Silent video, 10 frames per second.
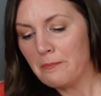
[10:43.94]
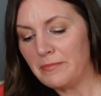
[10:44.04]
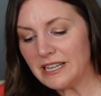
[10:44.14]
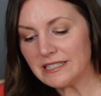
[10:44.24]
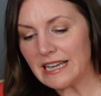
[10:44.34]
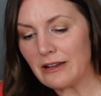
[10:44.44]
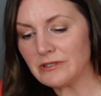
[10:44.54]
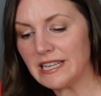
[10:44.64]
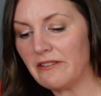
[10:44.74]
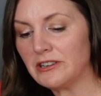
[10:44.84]
Because I
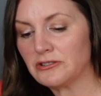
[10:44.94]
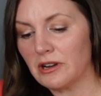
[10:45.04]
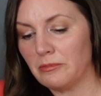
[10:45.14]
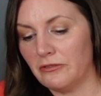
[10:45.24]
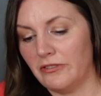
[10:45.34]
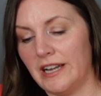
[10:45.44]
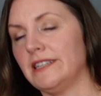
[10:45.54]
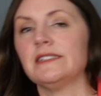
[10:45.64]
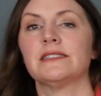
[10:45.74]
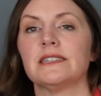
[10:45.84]
was having trouble
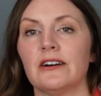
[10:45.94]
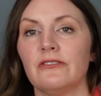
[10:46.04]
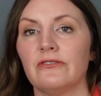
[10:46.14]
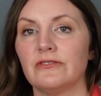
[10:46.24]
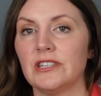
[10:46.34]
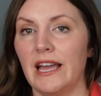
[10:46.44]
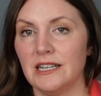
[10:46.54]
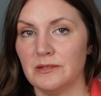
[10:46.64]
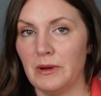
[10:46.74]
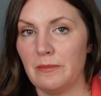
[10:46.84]
finding stuff to
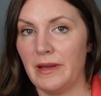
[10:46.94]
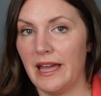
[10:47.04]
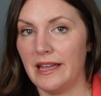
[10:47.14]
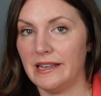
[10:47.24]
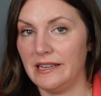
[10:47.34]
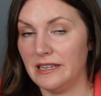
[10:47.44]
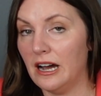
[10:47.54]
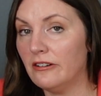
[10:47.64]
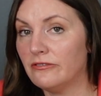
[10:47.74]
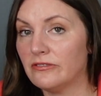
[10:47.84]
add to my bag
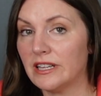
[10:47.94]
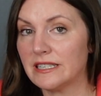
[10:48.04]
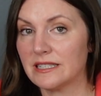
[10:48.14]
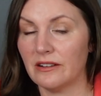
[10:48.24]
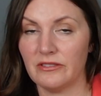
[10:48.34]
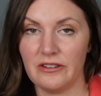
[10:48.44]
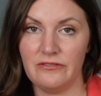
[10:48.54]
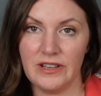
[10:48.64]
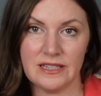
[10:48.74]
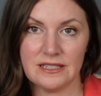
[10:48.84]
enough, like stuff that
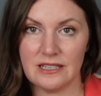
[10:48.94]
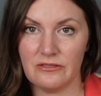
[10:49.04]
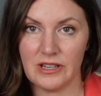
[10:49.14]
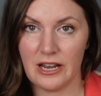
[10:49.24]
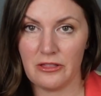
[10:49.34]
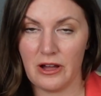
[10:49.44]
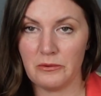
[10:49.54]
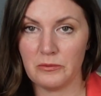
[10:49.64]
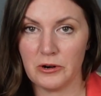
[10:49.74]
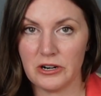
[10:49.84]
fit, stuff that I thought
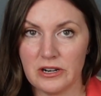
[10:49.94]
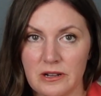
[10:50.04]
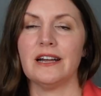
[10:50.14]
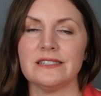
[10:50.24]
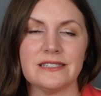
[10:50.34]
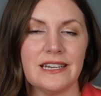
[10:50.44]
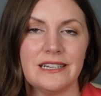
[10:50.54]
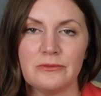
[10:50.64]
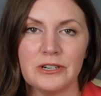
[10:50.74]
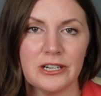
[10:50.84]
would work. Honestly, I
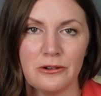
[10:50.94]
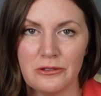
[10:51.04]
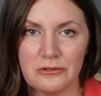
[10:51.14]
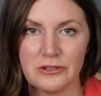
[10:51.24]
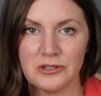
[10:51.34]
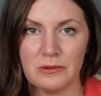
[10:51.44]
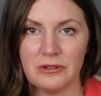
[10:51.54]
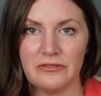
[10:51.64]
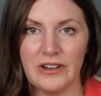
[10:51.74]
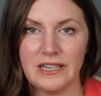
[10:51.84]
didn't want to go through the
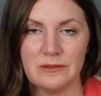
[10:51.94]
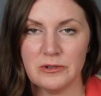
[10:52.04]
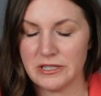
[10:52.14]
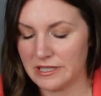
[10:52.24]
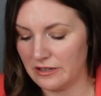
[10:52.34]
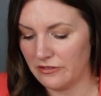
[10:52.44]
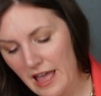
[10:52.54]
trouble of finding more stuff.